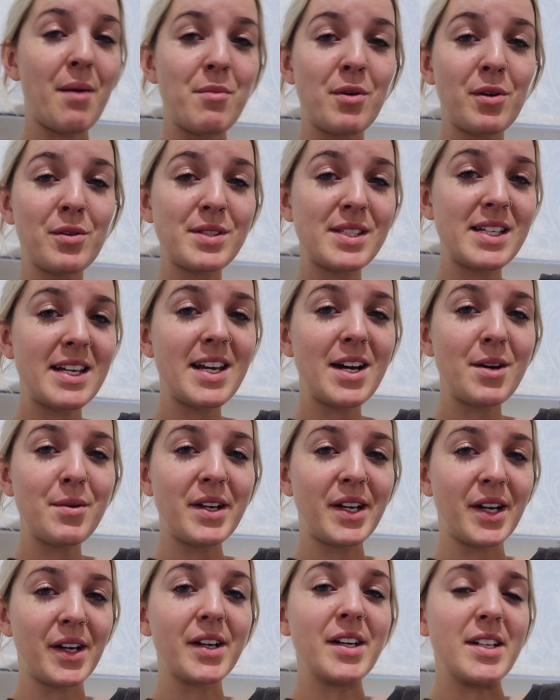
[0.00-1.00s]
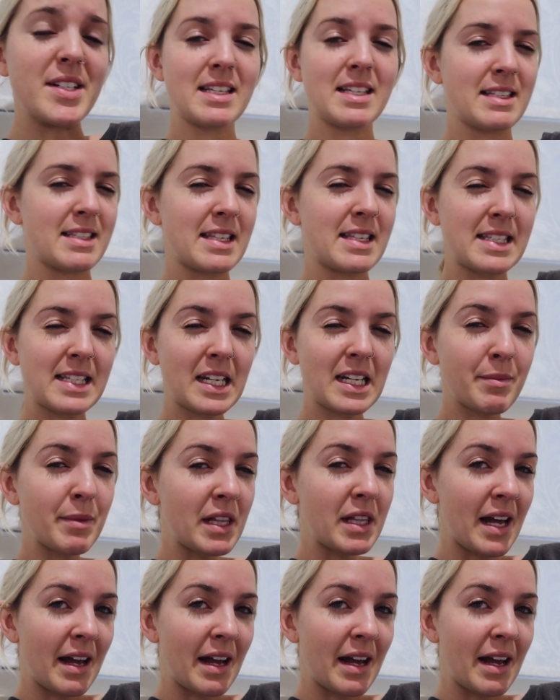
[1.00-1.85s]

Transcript: and we'll see how we go. Is this gonna be